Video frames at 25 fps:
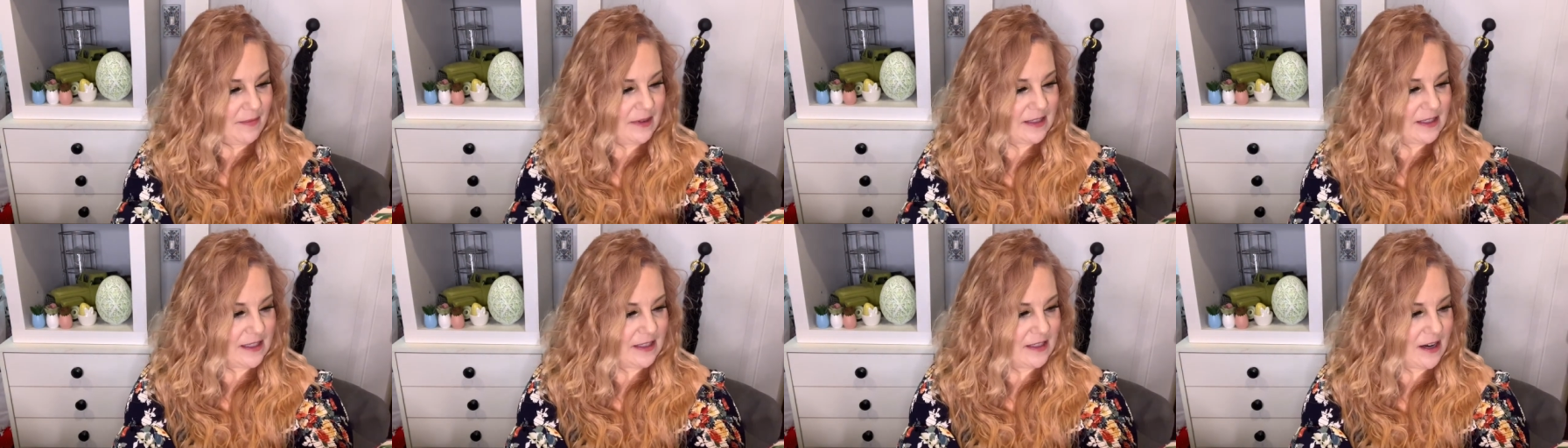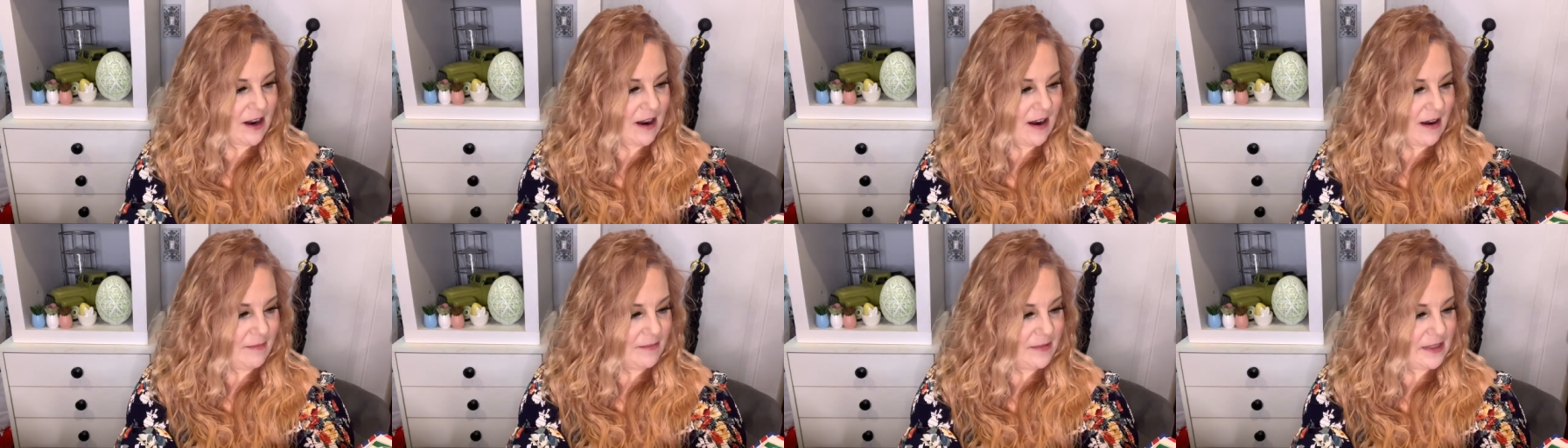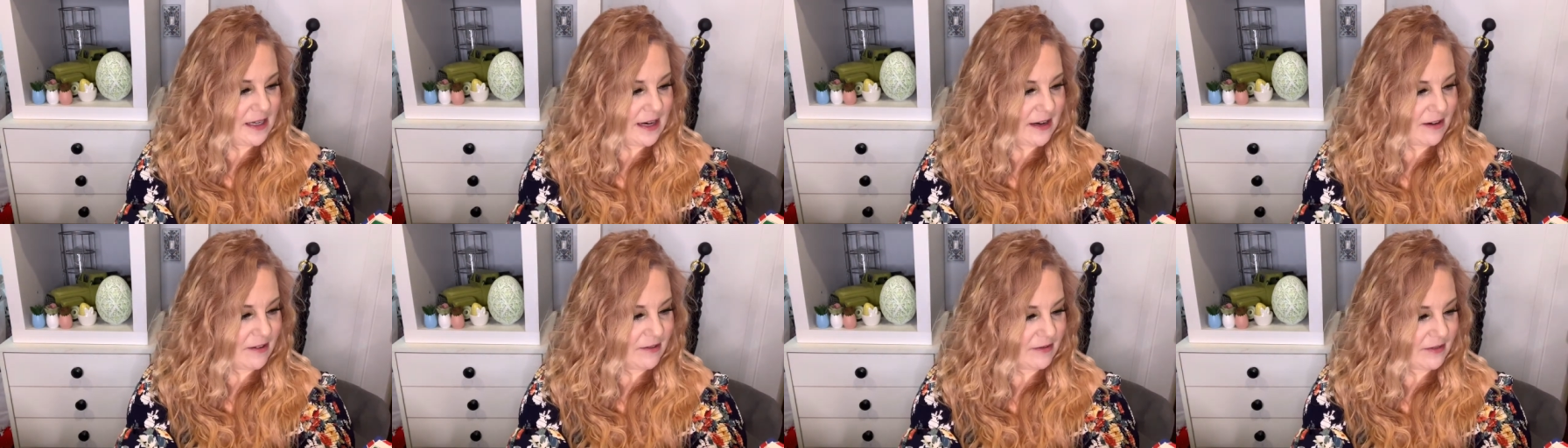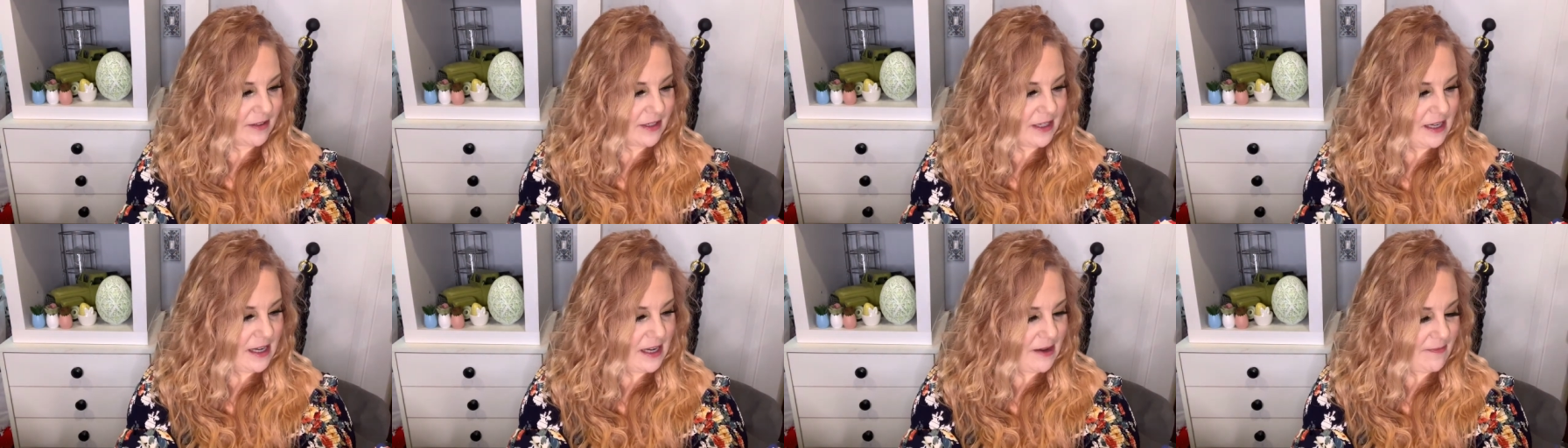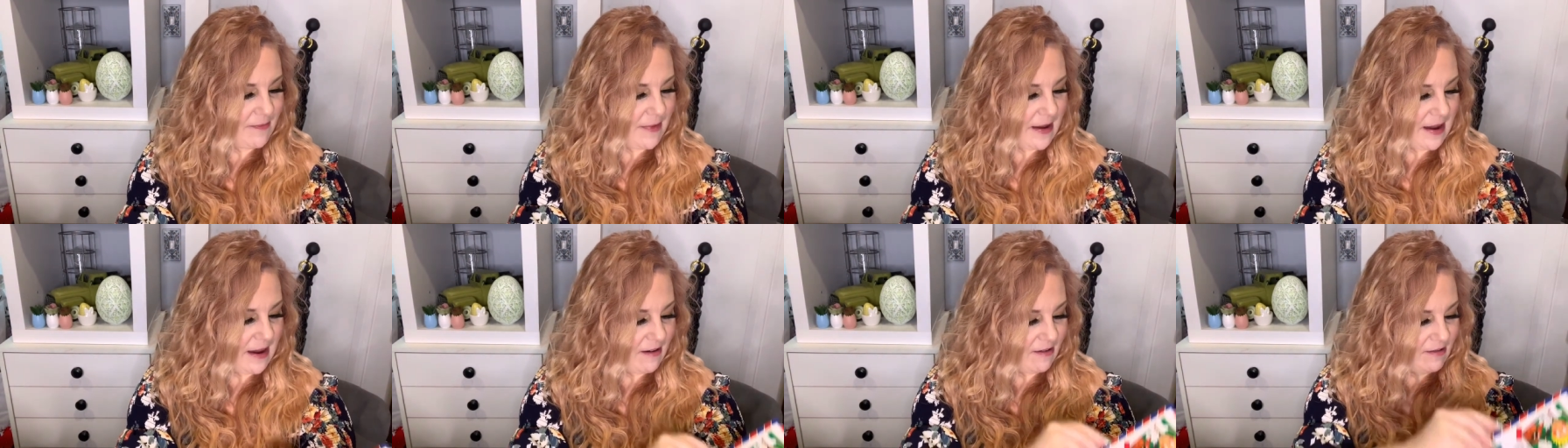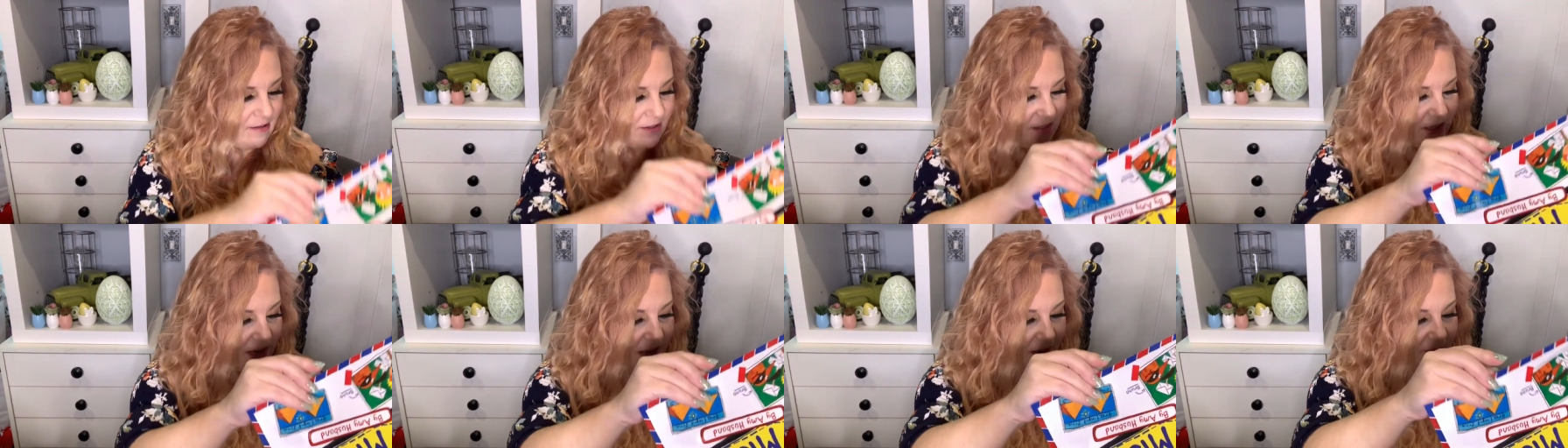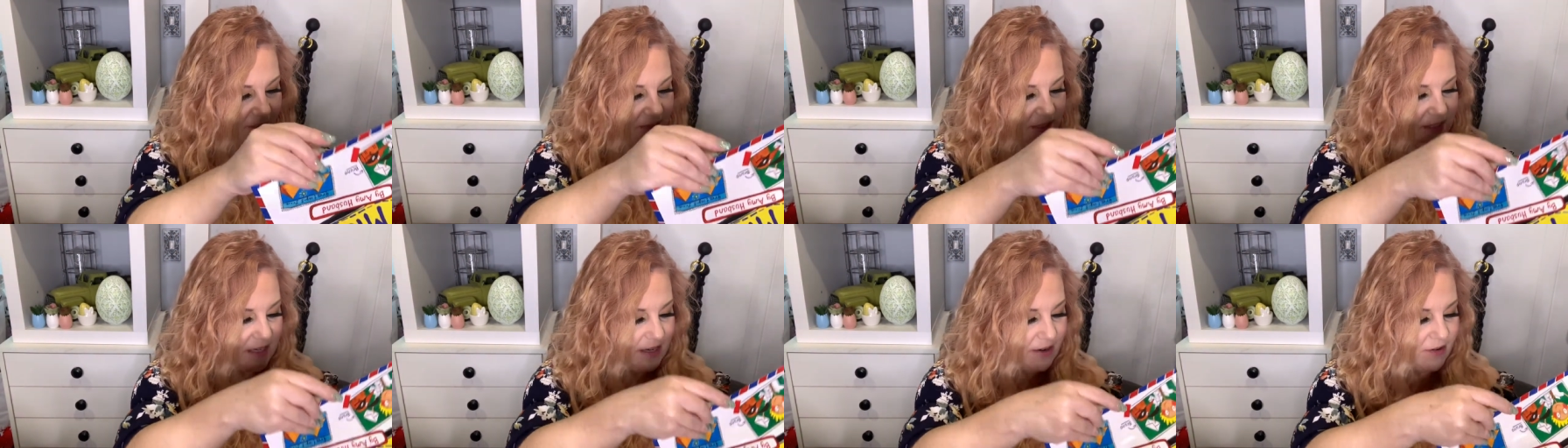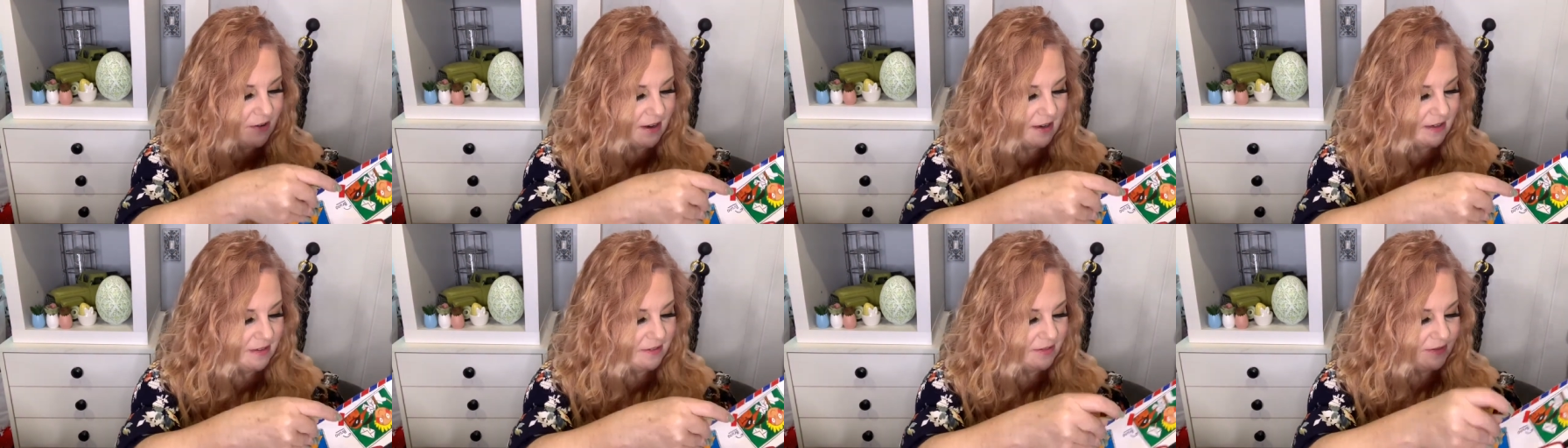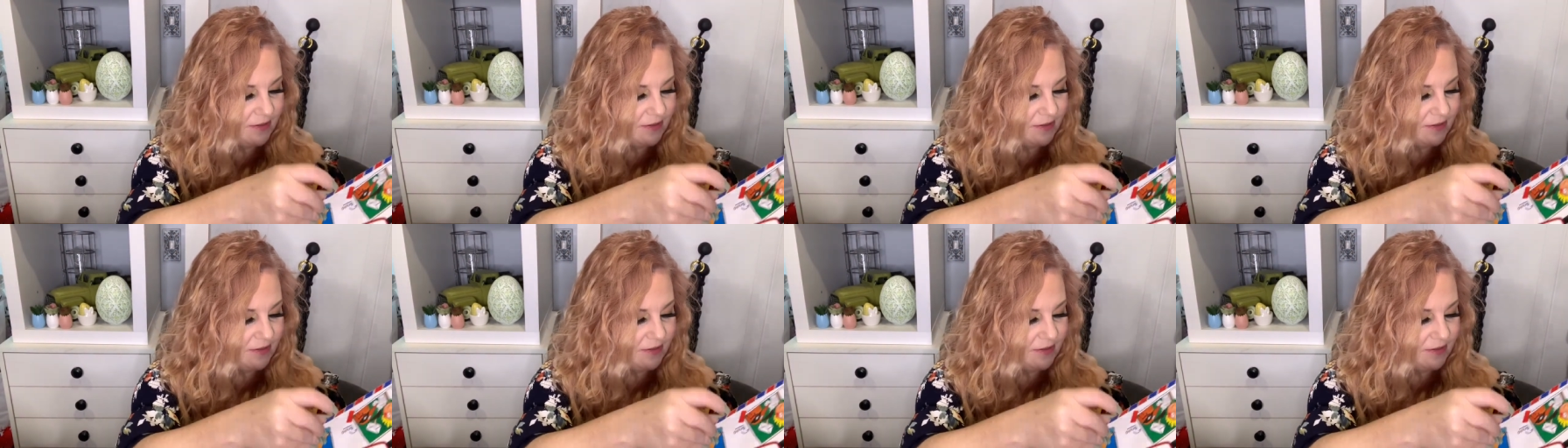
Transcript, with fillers: It's a top down. Keep out, top secret.